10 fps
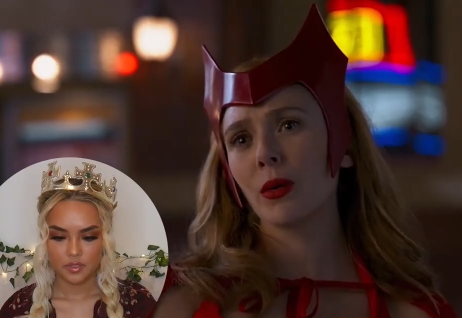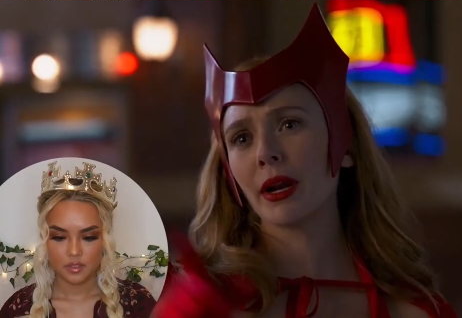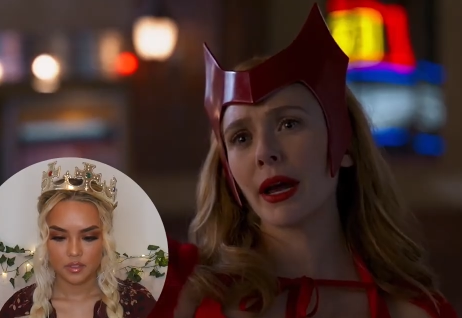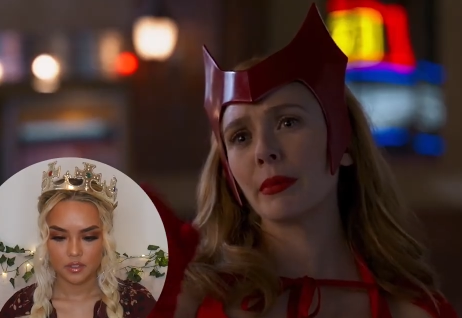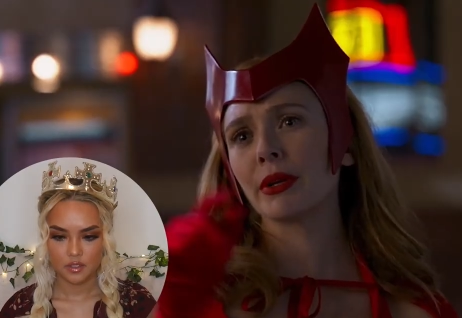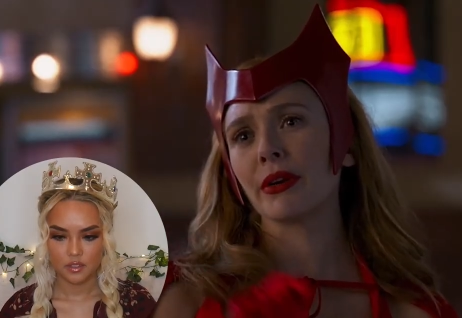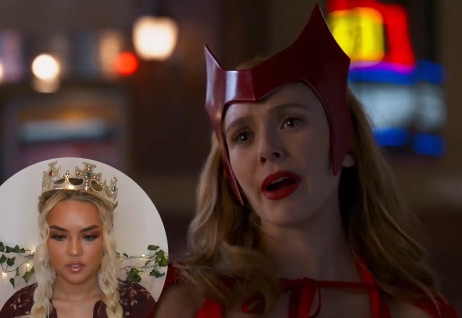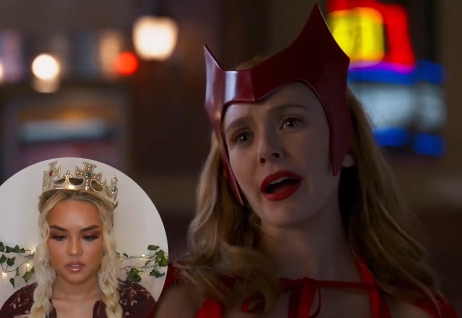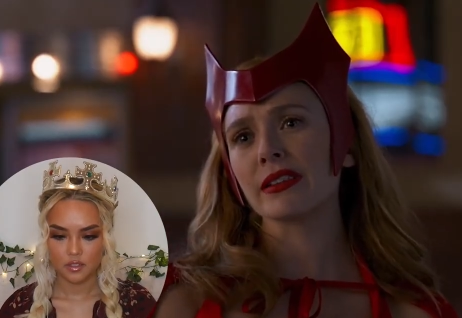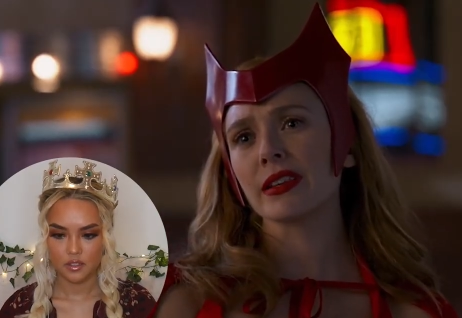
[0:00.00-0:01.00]
Speaker 1: What happened to your
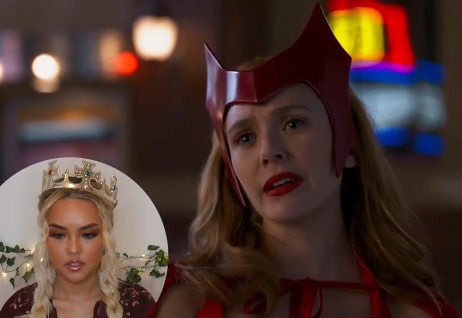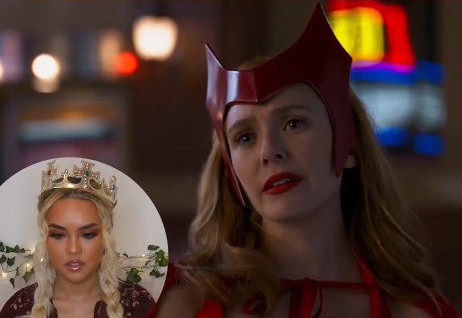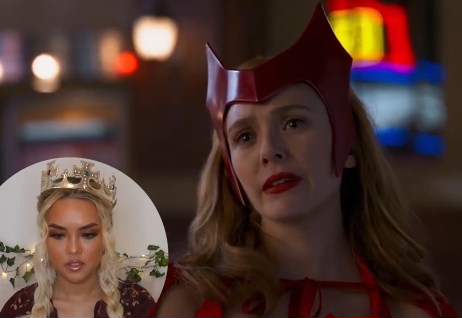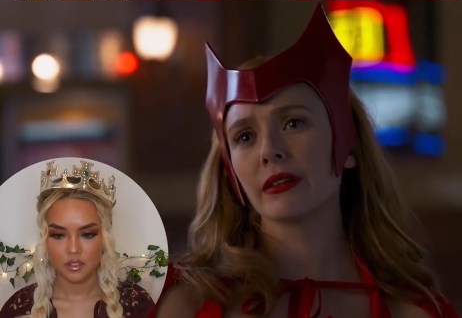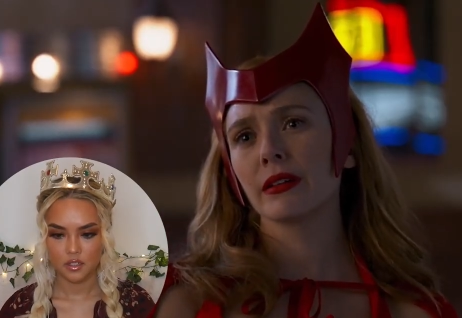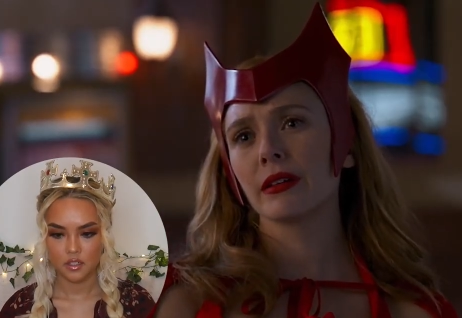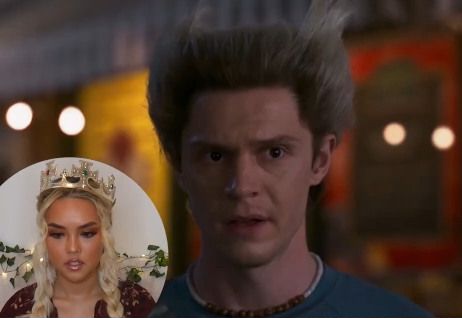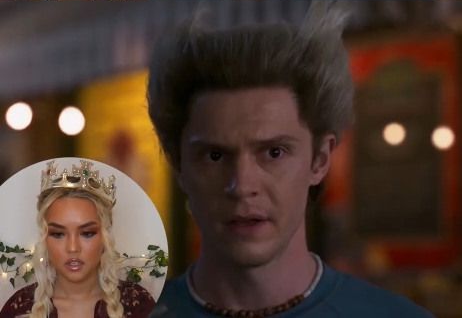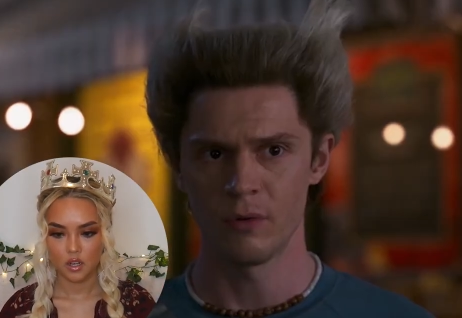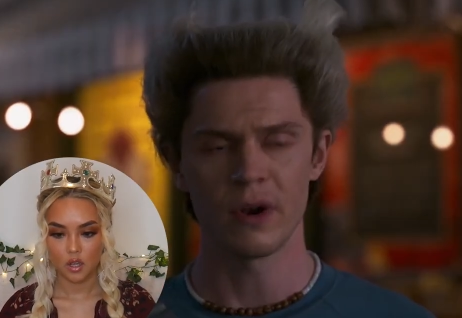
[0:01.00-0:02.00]
accent?
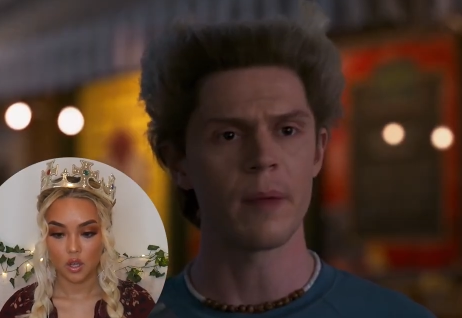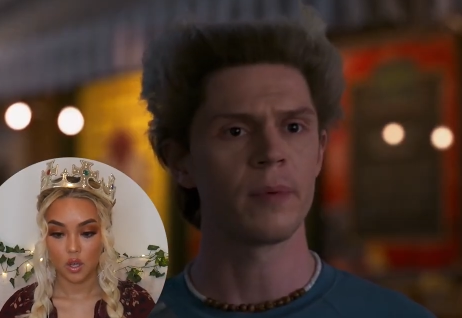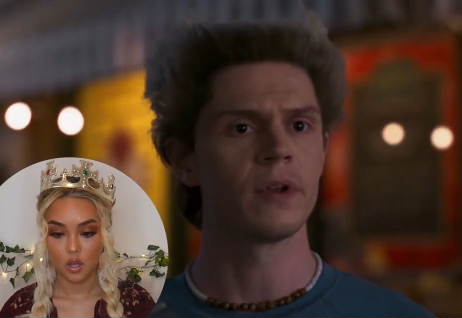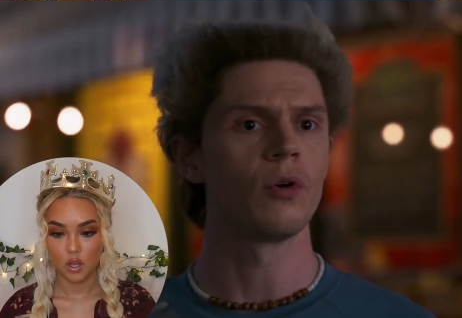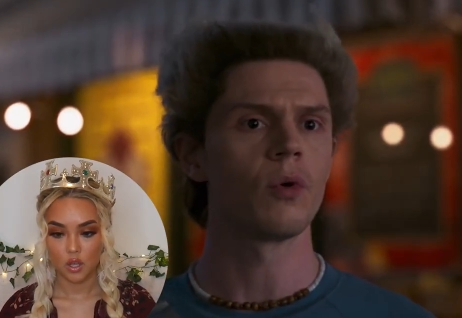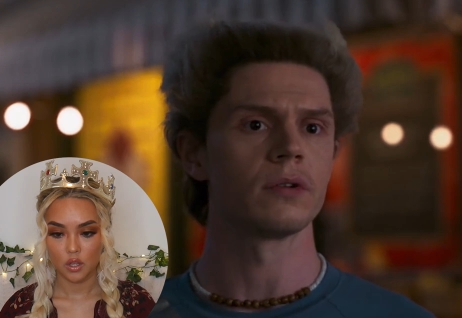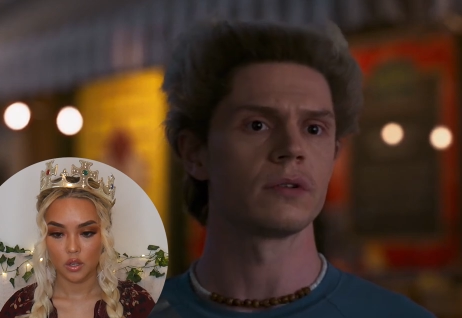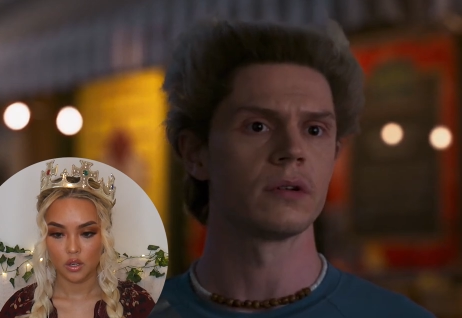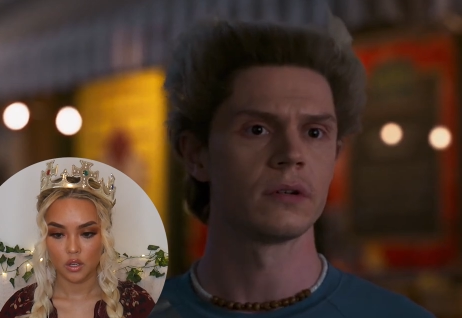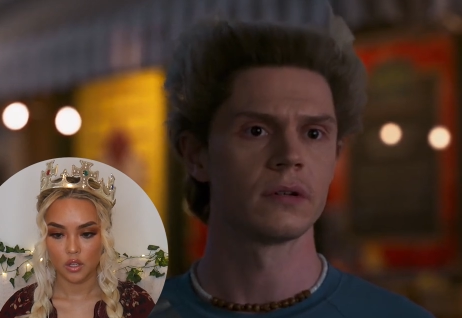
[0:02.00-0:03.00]
What happened to
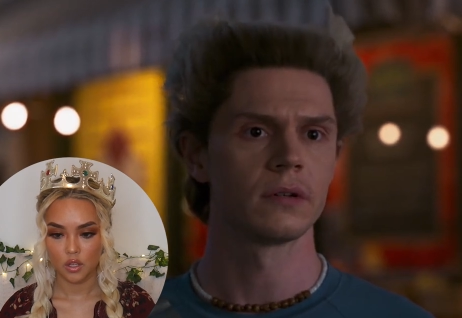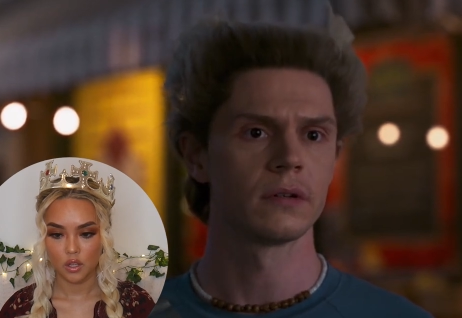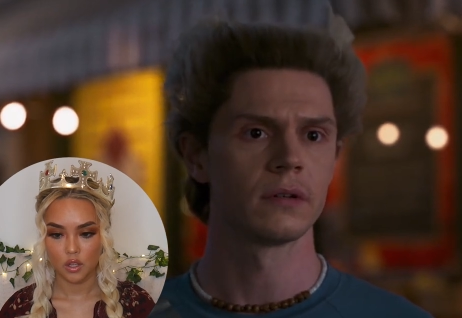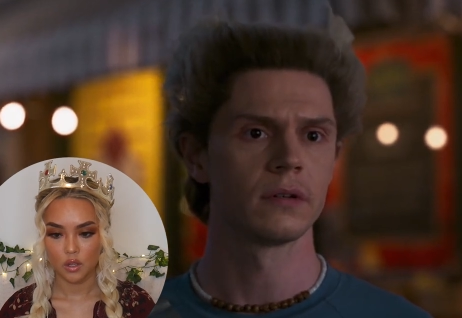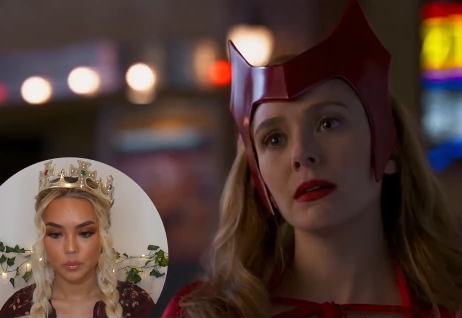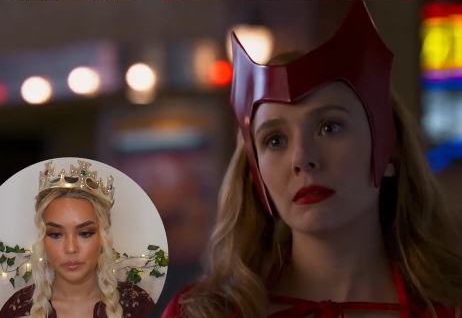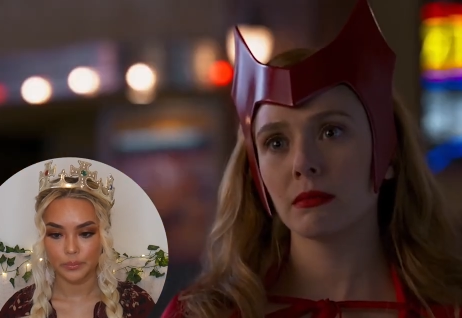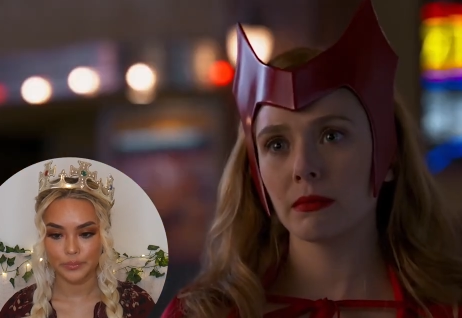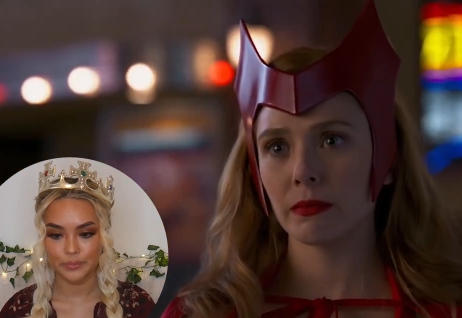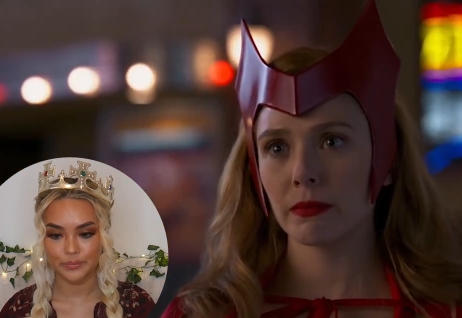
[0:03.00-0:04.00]
yours? The